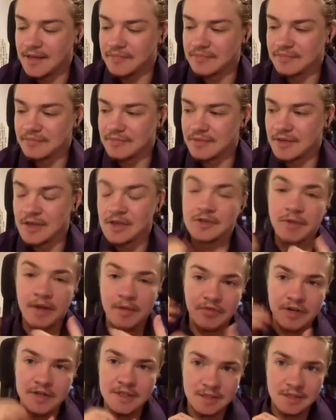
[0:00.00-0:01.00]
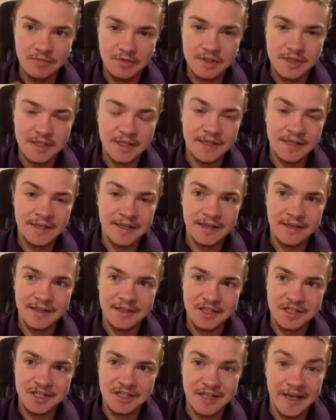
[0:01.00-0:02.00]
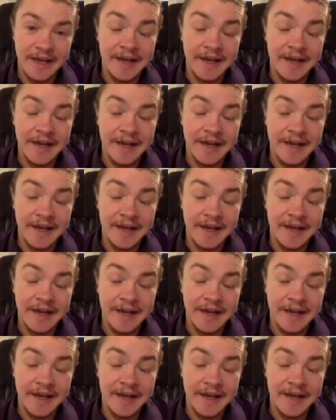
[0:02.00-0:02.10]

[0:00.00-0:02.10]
because my brain is mostly in English.